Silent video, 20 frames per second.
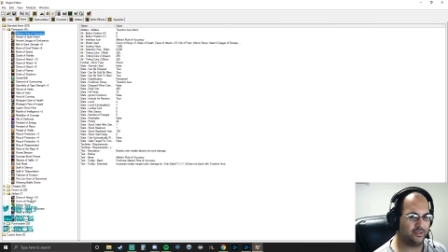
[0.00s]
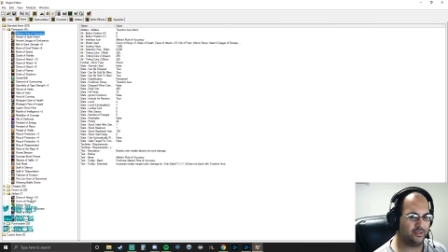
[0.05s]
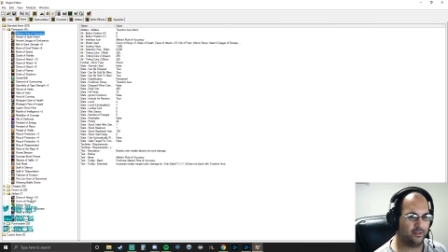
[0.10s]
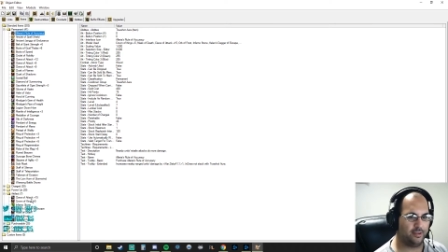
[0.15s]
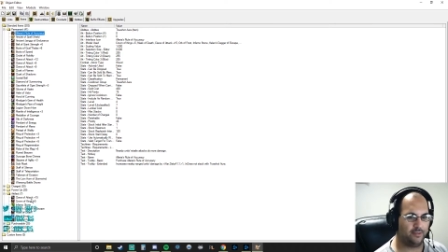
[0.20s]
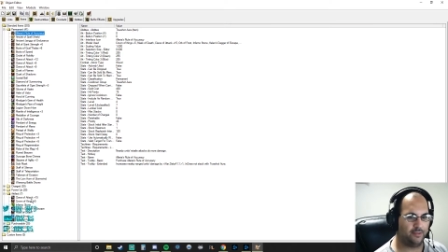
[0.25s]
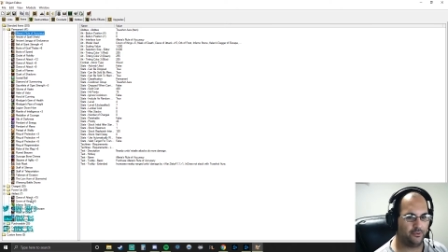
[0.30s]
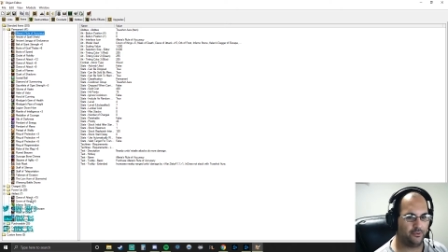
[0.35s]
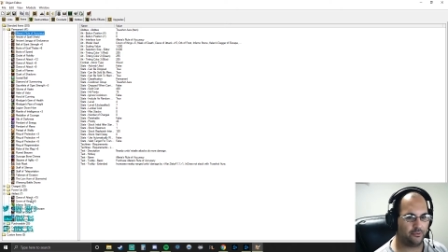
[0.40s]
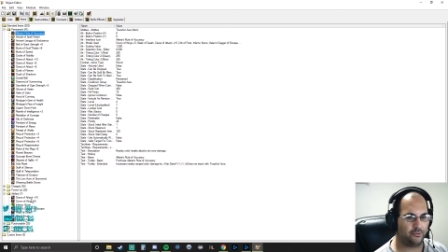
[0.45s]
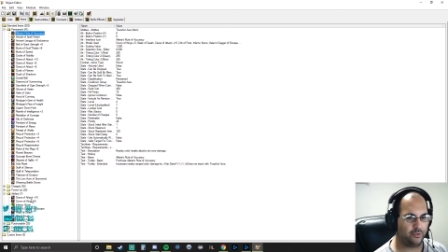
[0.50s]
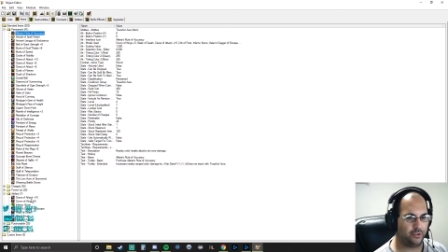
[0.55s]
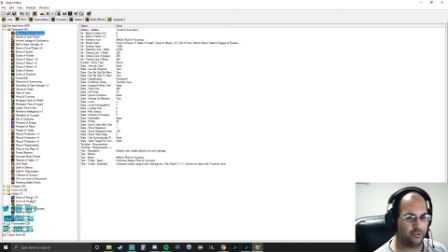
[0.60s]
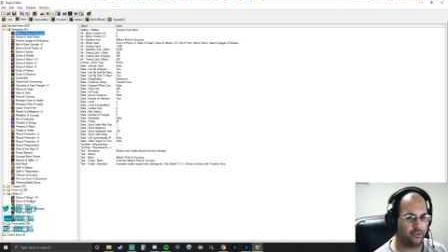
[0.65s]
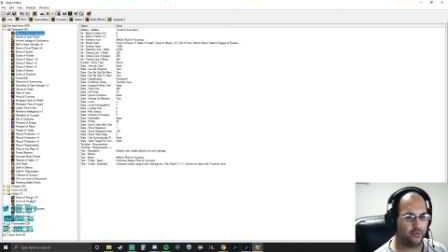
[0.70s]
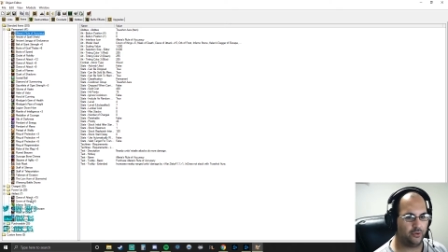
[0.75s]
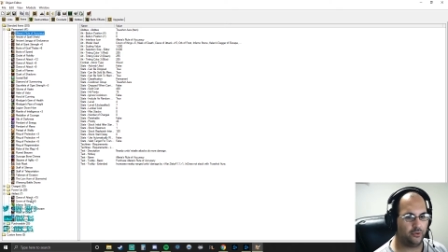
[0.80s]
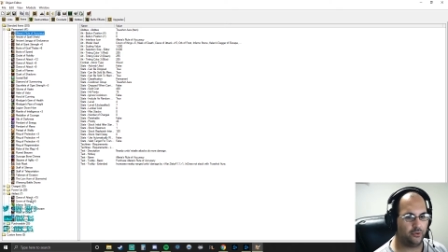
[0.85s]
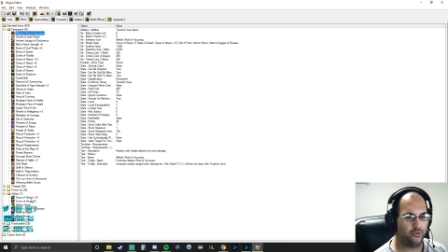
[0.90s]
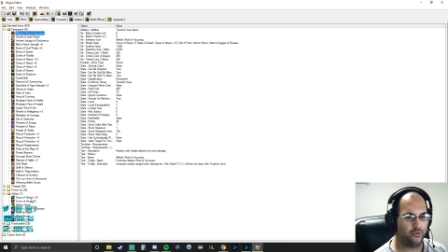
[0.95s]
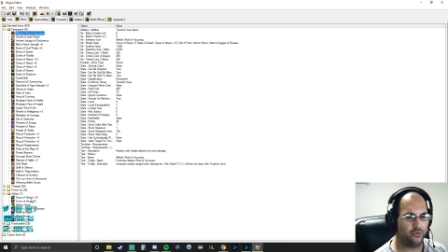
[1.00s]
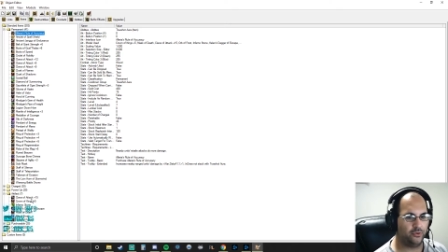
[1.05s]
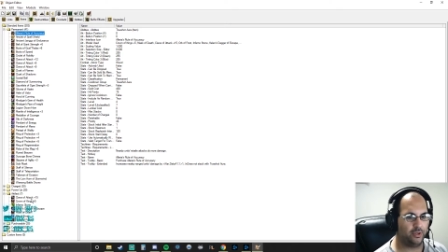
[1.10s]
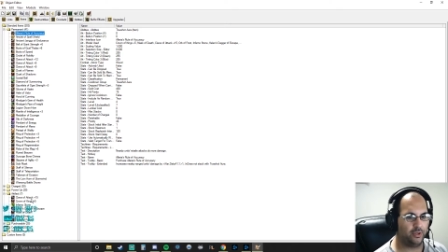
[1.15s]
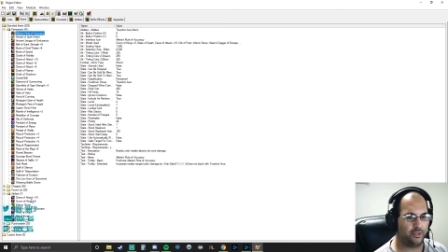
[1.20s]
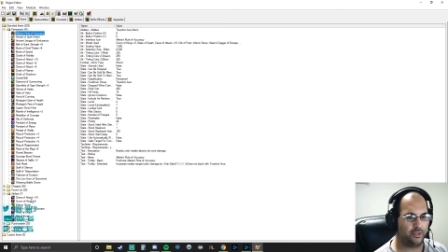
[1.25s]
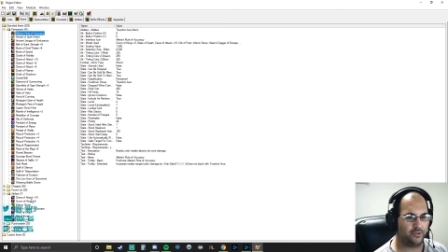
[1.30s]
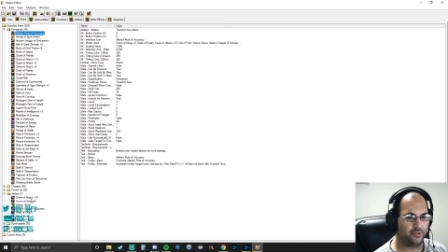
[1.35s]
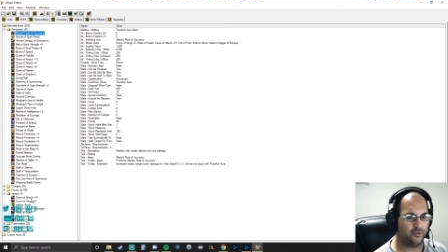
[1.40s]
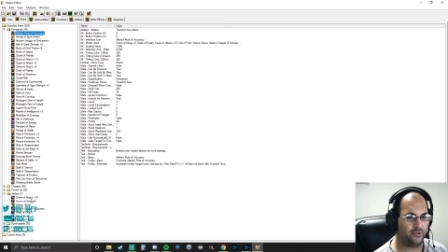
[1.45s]
the level three gnoll
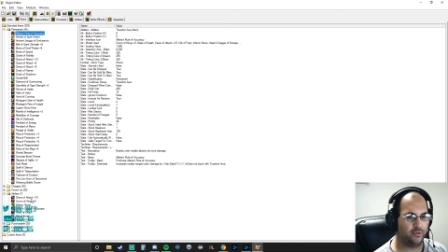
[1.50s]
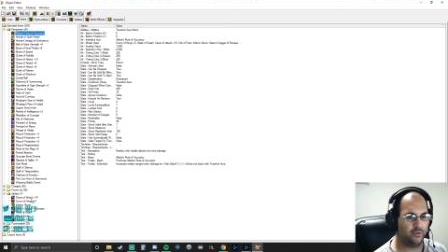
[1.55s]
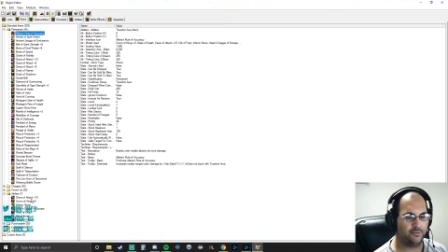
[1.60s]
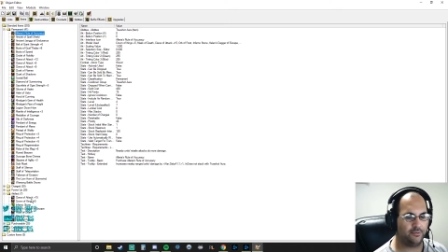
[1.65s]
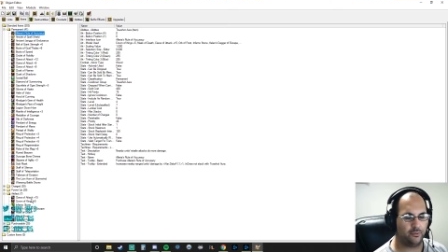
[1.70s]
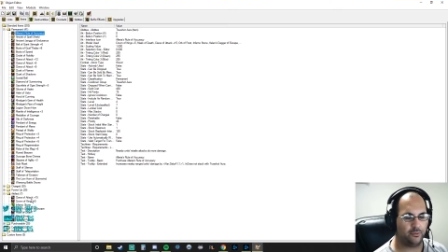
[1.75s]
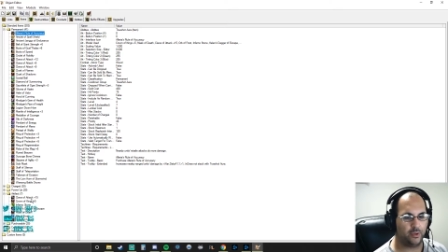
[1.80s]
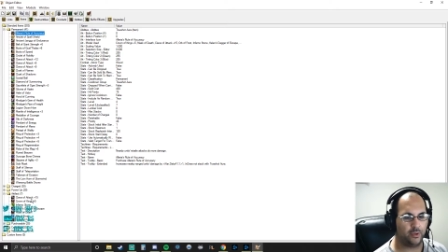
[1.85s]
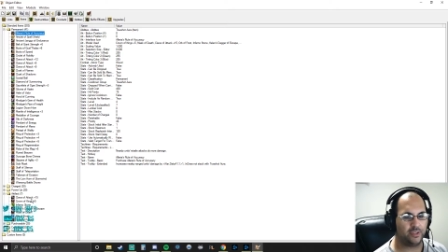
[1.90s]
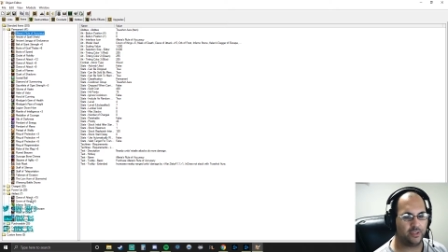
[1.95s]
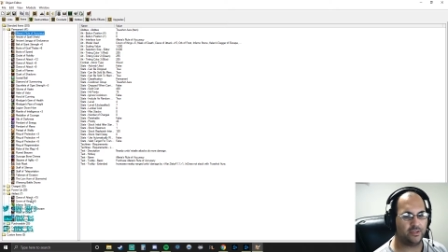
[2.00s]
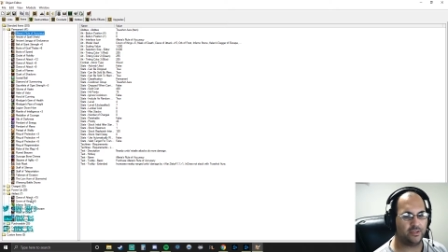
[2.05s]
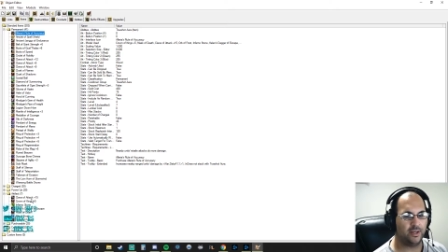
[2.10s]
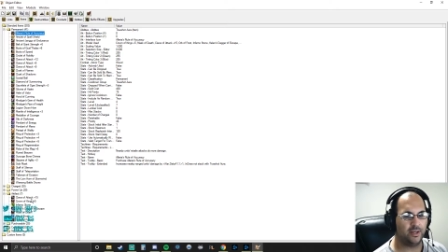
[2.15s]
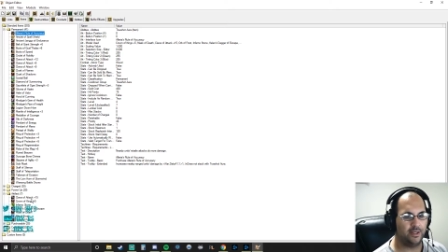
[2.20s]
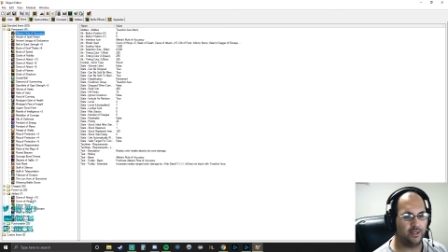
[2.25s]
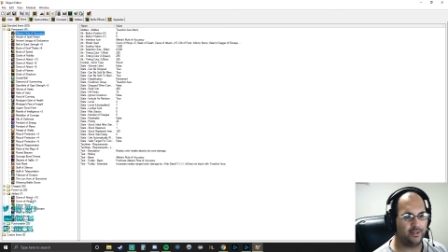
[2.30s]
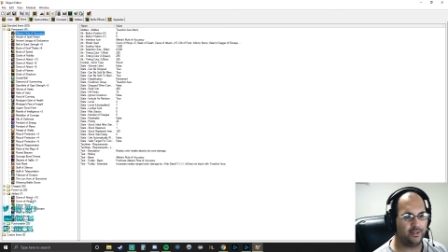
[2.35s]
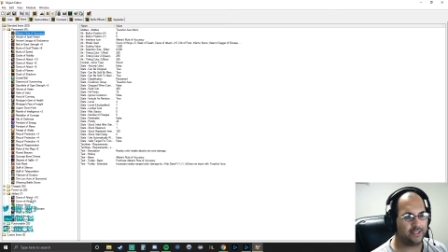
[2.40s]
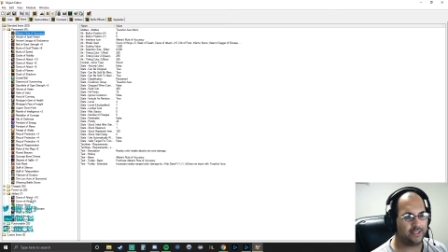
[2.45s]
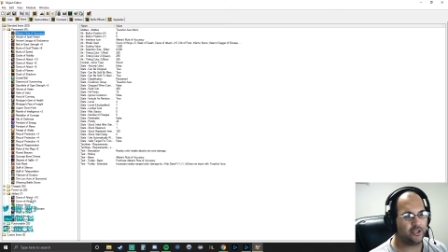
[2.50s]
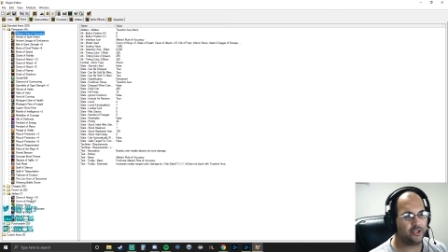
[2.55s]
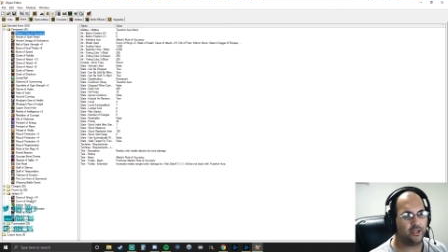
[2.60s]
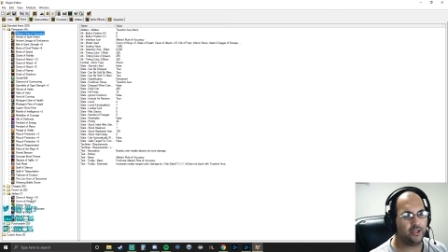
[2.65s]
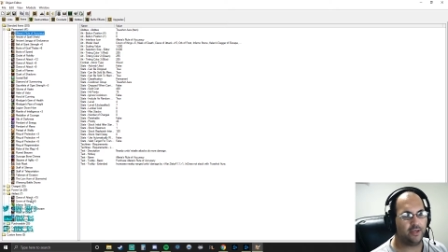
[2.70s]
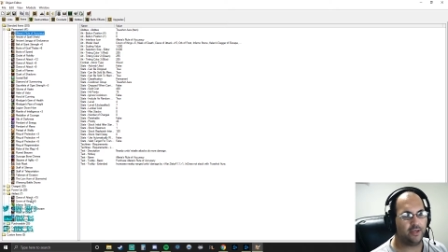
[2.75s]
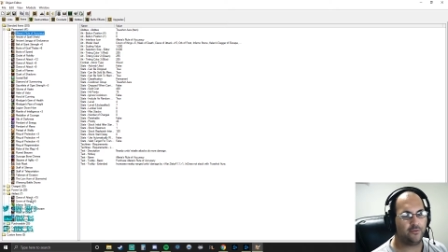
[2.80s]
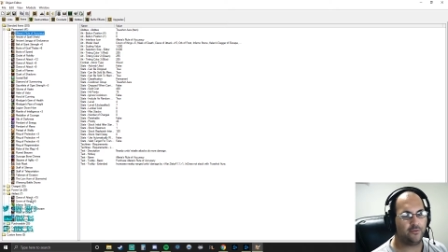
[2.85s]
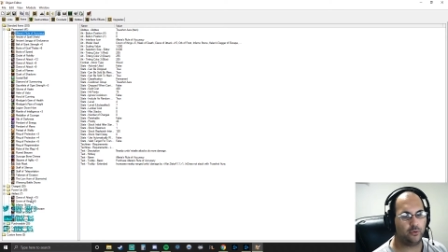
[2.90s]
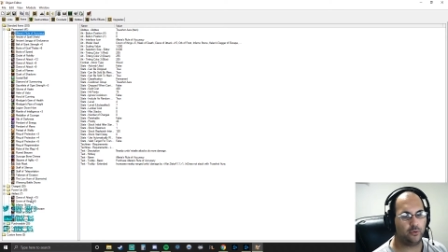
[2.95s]
and the two level ones, that's going to
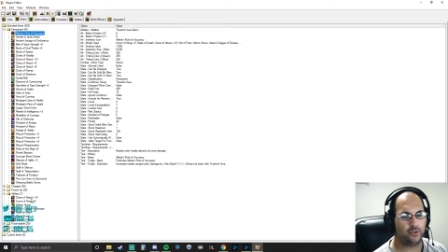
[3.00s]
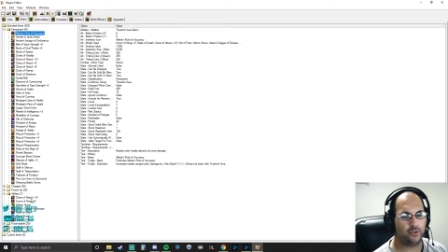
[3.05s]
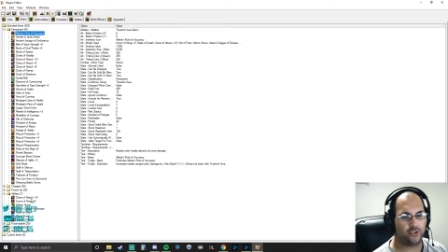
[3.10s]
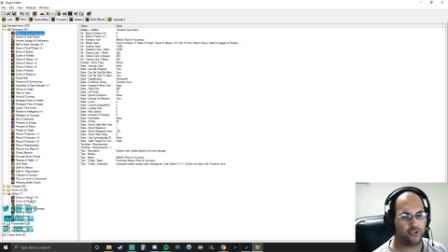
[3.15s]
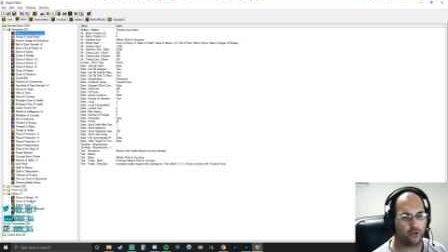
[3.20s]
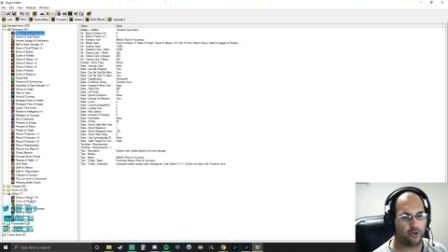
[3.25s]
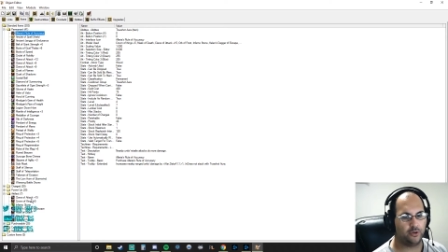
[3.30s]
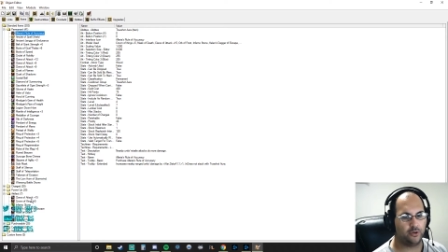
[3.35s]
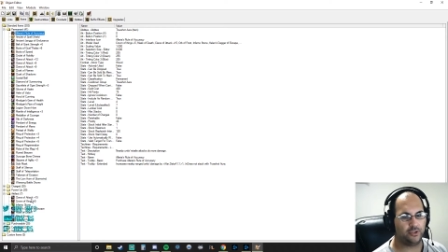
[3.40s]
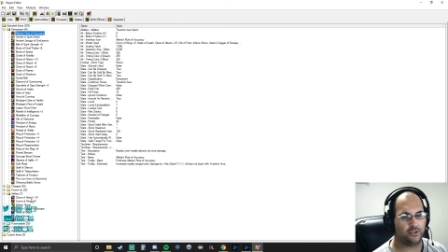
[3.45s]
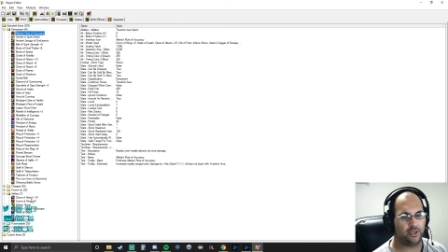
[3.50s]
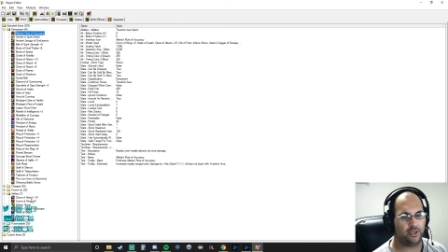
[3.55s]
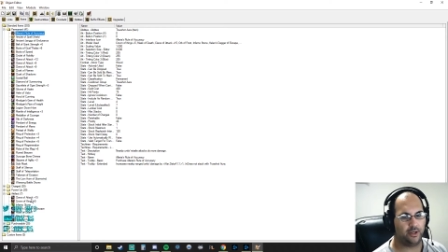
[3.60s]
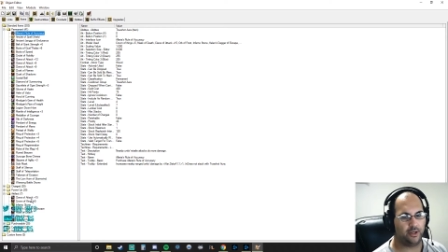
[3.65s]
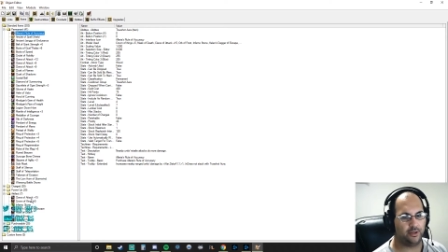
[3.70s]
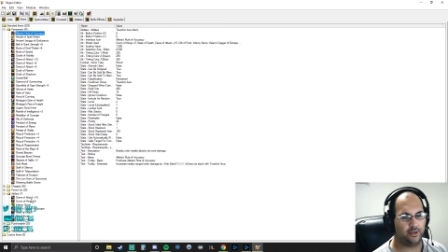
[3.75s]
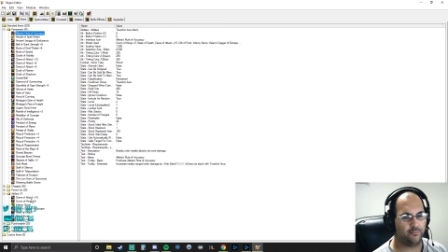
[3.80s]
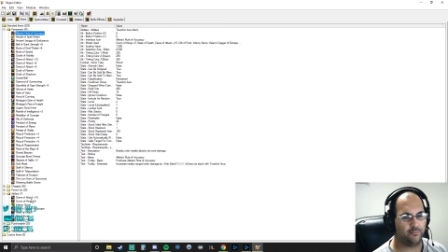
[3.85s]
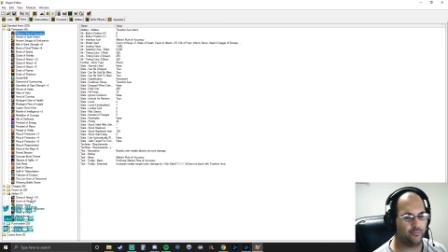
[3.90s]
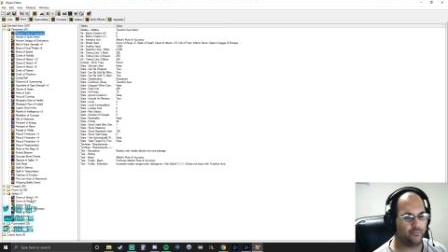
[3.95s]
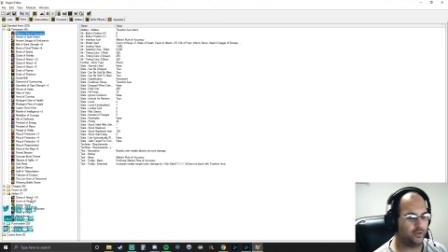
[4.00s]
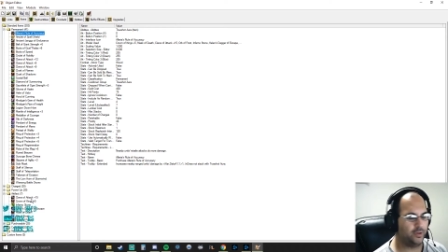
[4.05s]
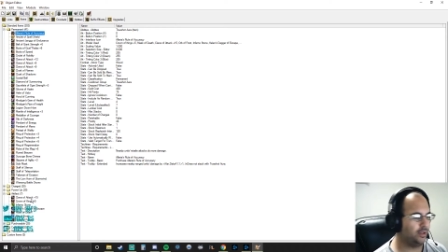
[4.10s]
give you a charged item.